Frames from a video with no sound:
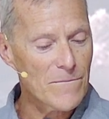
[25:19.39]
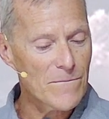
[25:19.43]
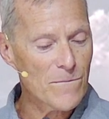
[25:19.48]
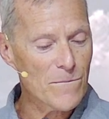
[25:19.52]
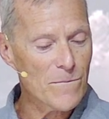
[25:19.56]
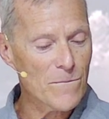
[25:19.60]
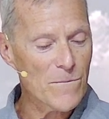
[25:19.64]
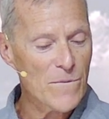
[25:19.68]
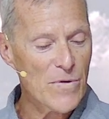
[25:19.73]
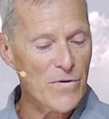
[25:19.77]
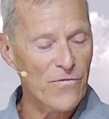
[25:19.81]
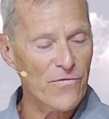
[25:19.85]

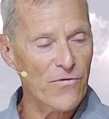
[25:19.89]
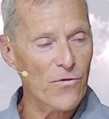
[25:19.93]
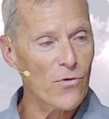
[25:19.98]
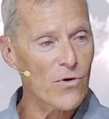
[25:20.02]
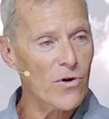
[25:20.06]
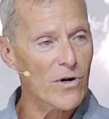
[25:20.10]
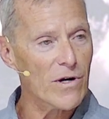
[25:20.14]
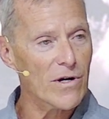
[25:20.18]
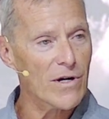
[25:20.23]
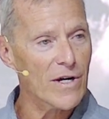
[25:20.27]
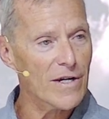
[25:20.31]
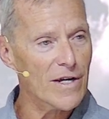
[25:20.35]

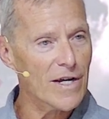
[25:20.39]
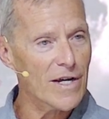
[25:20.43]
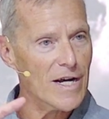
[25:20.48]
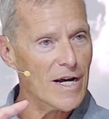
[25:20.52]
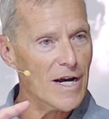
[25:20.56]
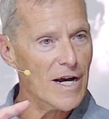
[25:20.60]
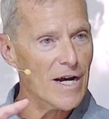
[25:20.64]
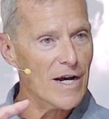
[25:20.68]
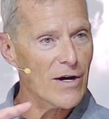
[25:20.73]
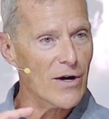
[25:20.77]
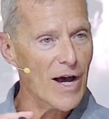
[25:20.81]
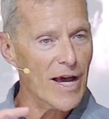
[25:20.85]
Before uh,
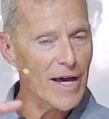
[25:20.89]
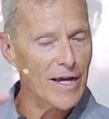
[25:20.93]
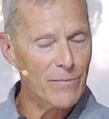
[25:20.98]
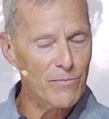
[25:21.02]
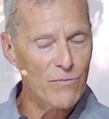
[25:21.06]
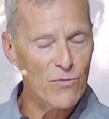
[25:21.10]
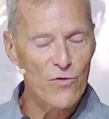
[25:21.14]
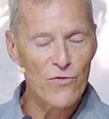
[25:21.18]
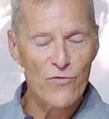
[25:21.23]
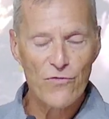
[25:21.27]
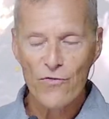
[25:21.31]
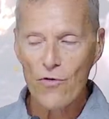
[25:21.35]
I
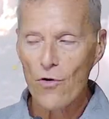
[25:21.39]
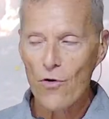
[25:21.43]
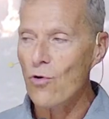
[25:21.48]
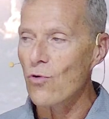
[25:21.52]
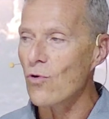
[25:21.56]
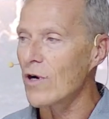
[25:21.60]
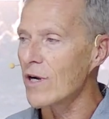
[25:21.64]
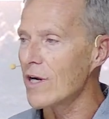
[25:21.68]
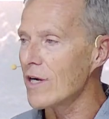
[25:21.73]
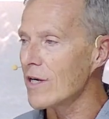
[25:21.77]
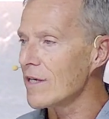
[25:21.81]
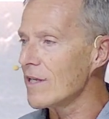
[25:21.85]
move
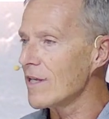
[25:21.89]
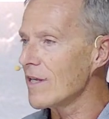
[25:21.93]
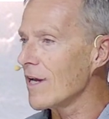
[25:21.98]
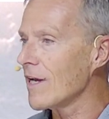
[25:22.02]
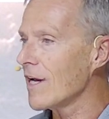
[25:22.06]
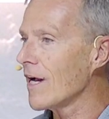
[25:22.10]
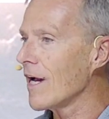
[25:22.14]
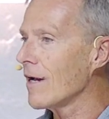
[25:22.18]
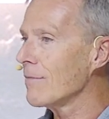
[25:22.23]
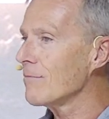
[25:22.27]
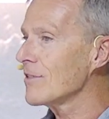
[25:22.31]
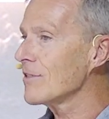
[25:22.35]
forward,
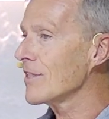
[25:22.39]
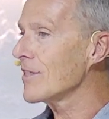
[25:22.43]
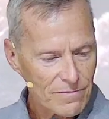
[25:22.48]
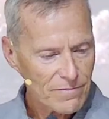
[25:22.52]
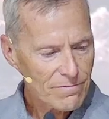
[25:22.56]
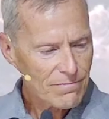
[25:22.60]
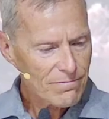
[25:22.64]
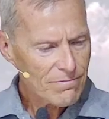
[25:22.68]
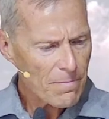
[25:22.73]
I'm just going